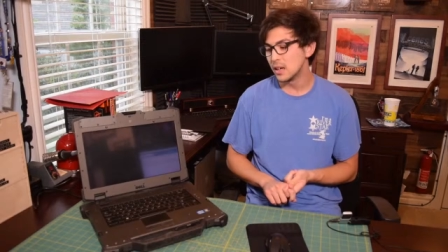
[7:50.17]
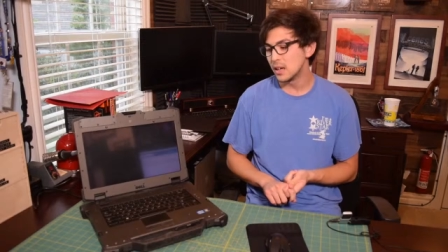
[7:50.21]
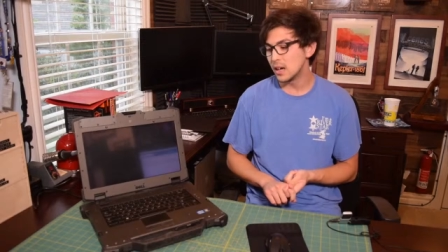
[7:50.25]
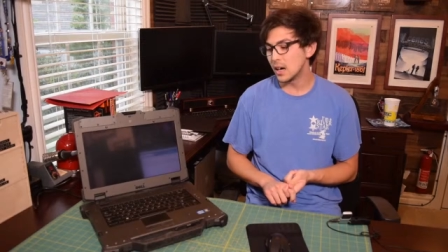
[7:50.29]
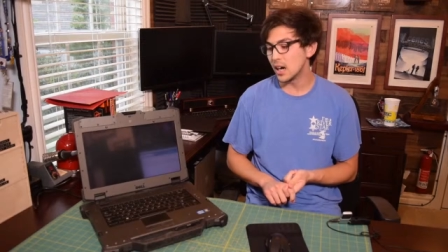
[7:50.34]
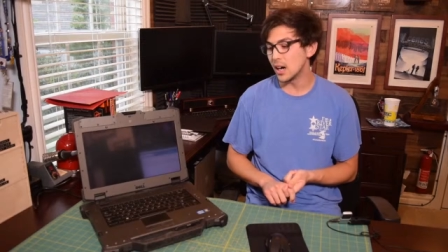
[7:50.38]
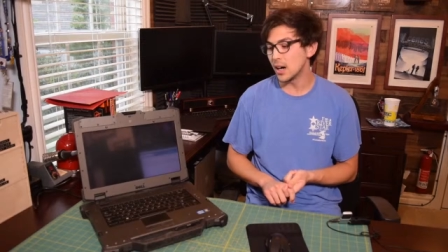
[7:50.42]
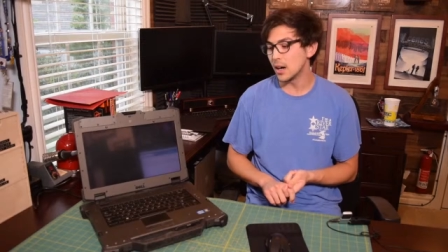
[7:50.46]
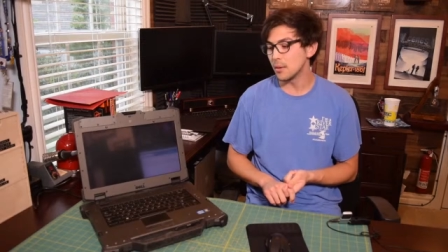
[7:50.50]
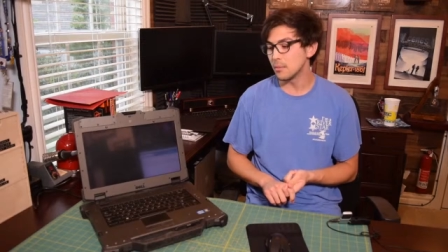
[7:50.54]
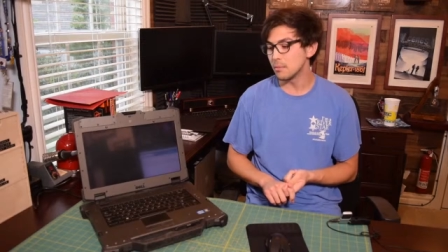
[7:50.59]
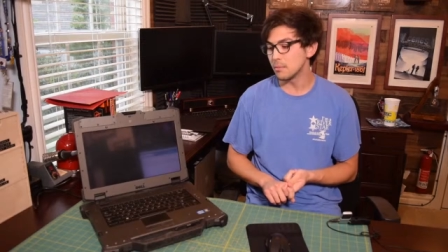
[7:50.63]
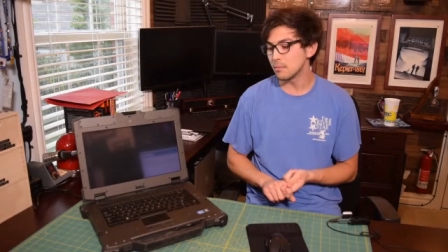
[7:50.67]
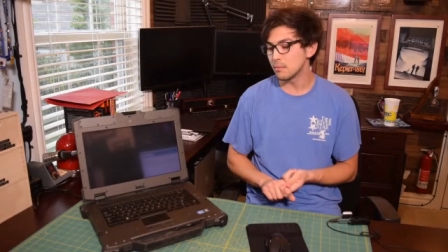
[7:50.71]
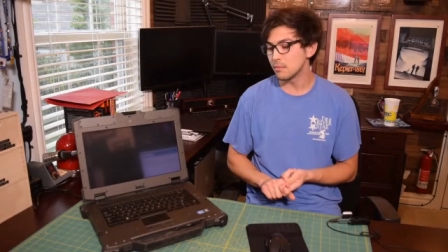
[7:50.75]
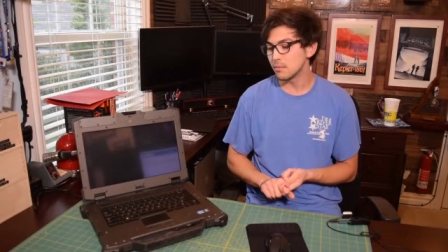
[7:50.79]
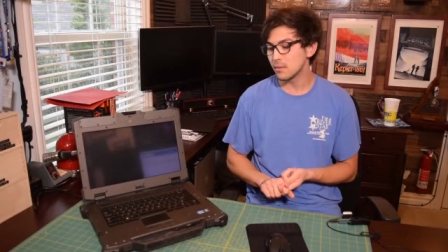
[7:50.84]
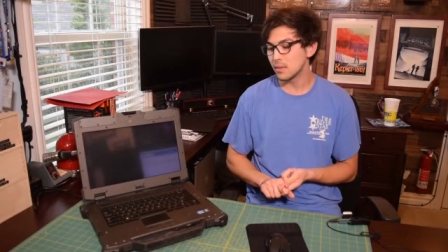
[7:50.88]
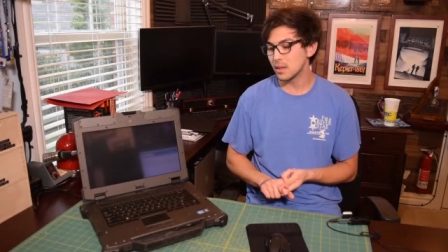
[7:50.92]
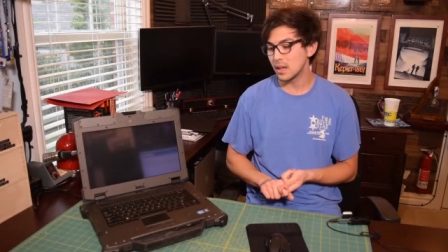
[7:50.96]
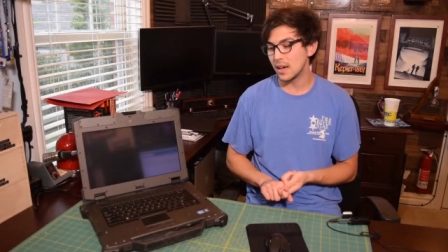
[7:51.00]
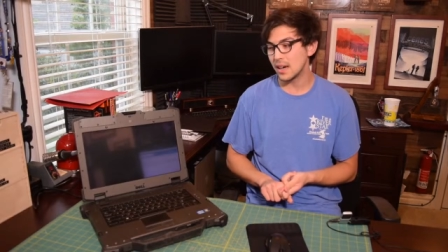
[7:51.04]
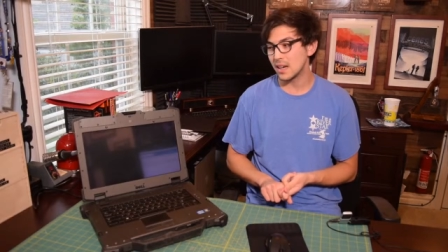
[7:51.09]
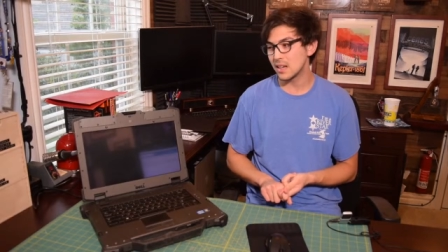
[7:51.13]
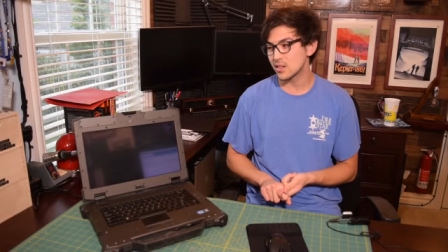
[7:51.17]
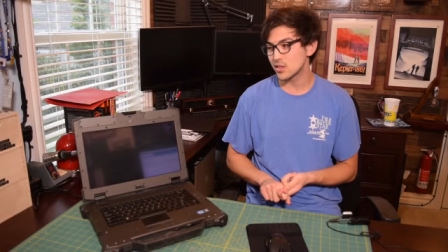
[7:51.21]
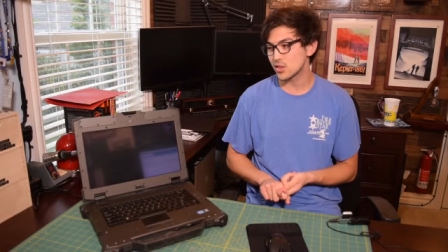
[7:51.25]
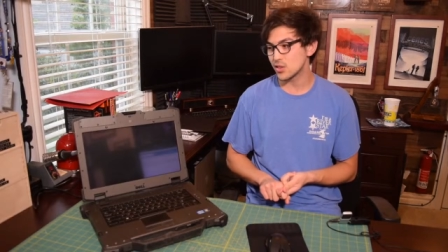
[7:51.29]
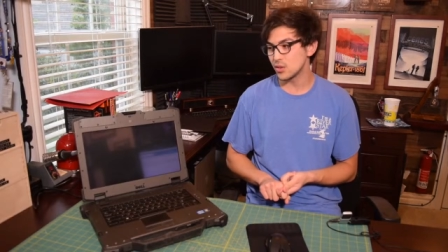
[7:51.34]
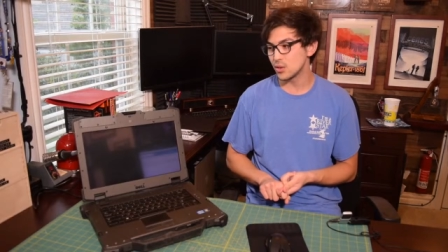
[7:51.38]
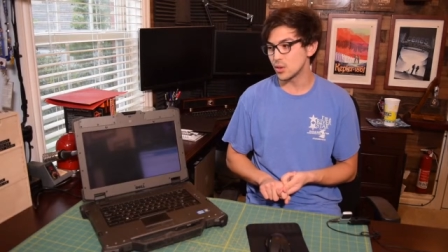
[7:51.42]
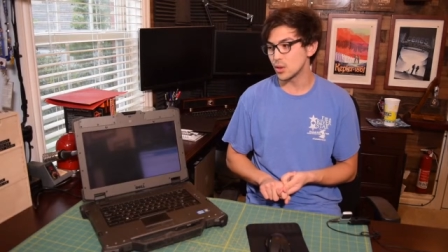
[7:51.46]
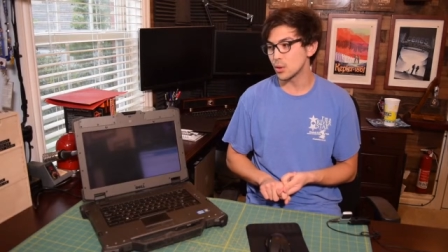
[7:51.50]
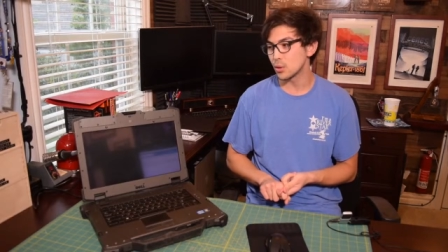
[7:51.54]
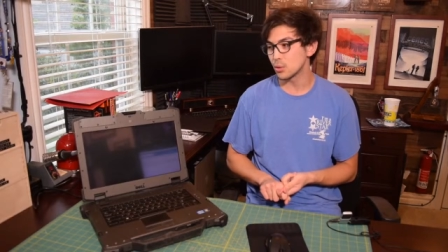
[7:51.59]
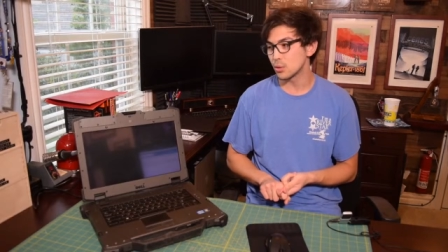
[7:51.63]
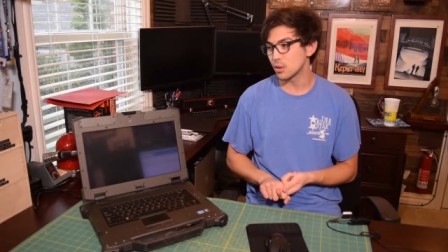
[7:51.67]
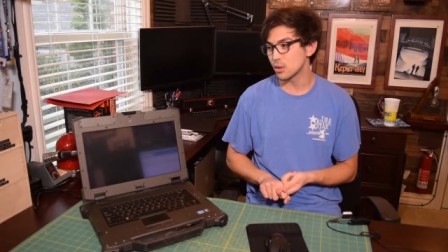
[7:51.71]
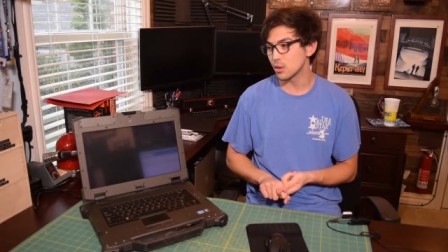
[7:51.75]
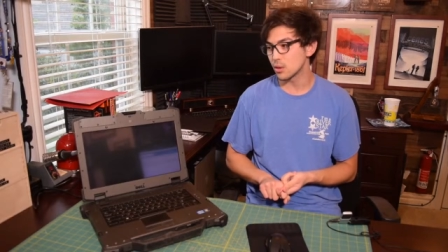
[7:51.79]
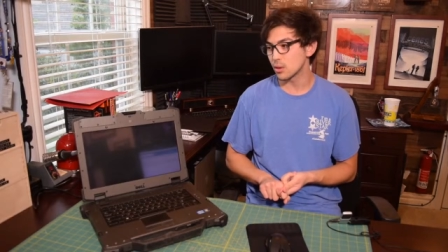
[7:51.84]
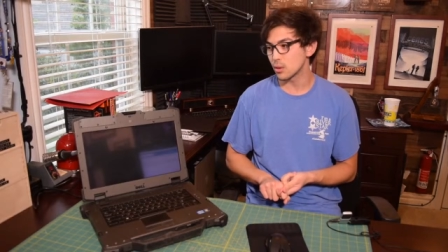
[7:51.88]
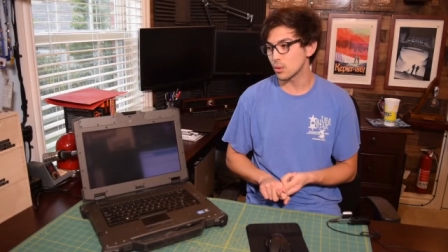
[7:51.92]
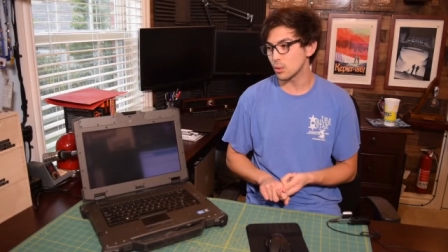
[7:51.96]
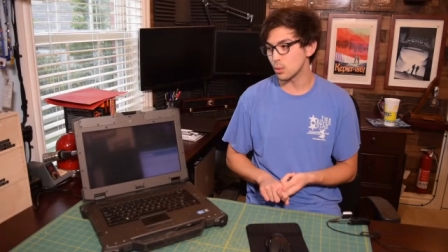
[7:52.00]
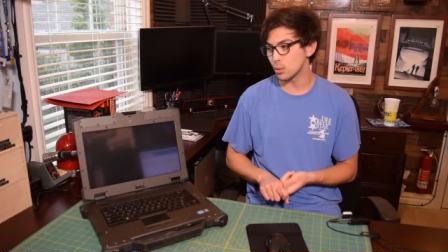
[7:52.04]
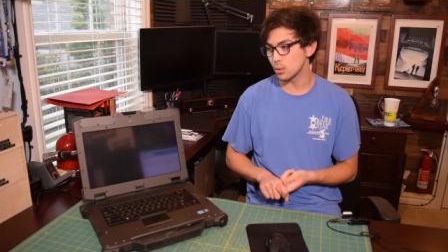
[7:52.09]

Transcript: um, as you know their